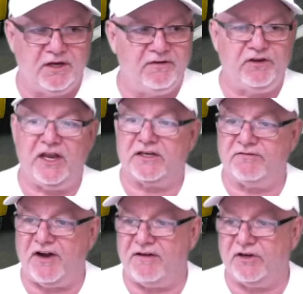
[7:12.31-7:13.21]
If you get
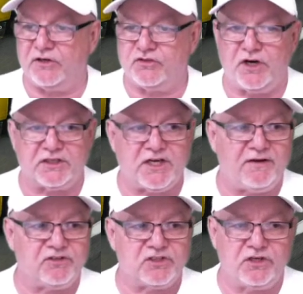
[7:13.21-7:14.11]
to 500 trucks,
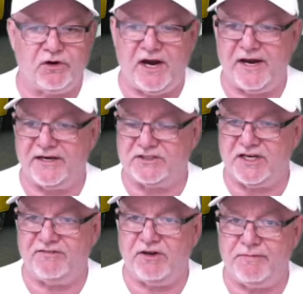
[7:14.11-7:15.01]
obviously you're hiring a
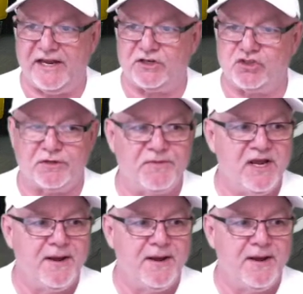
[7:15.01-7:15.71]
safety manager,